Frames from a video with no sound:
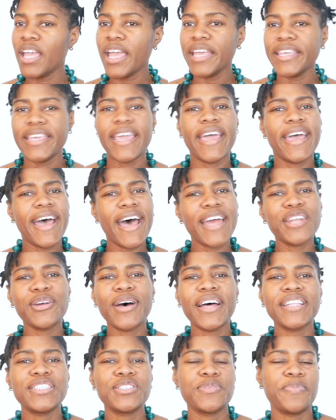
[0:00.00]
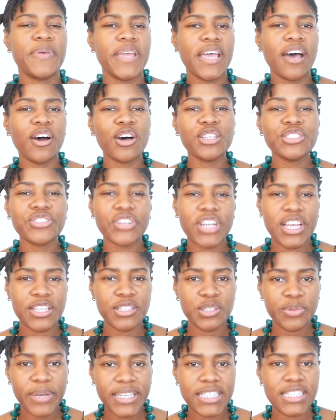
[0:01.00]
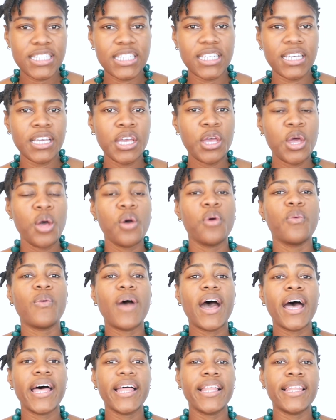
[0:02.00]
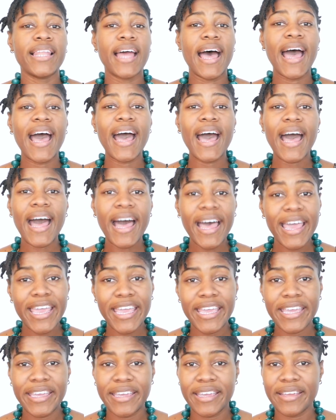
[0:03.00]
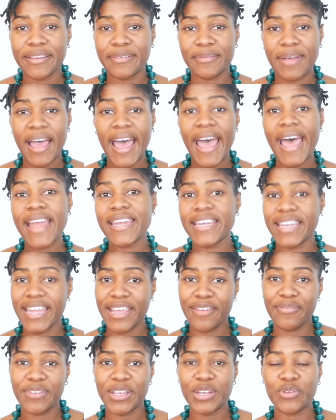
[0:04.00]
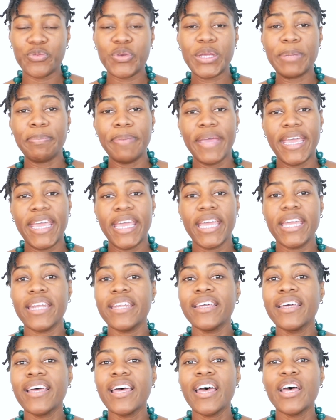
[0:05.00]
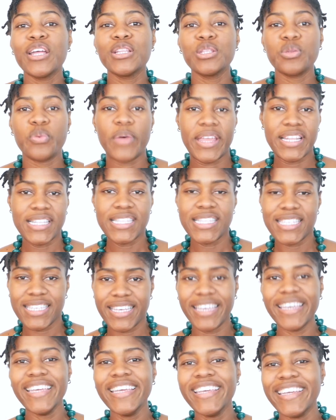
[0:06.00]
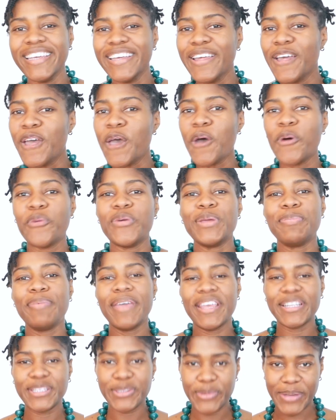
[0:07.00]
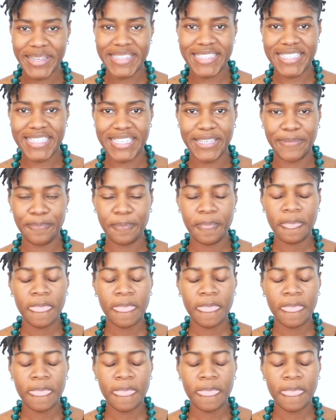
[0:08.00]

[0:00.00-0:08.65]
Yeah, Hanno had to pay 120, while I and David, we paid 20. We paid 20.